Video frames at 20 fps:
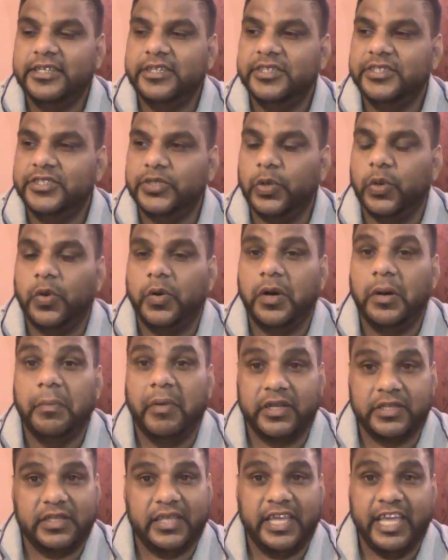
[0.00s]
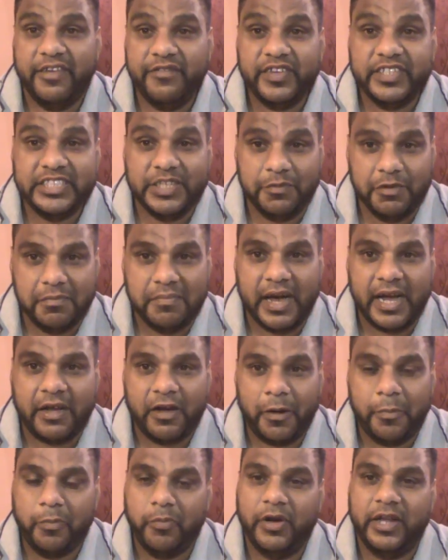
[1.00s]
So, but if you see me back
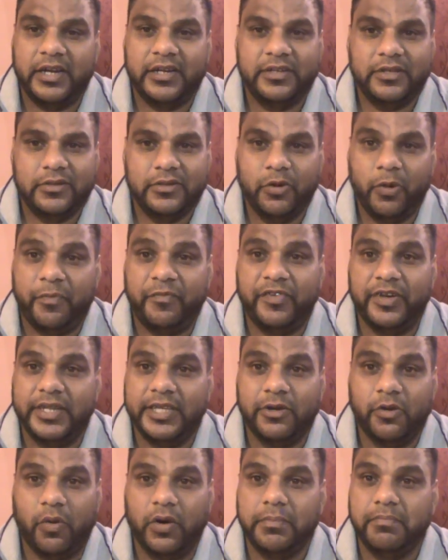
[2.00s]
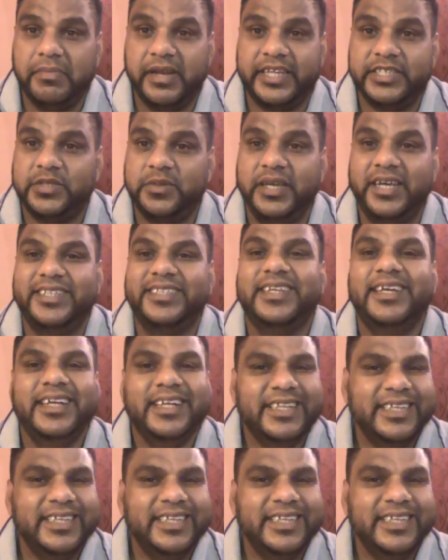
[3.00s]
up, well, hopefully God bless you.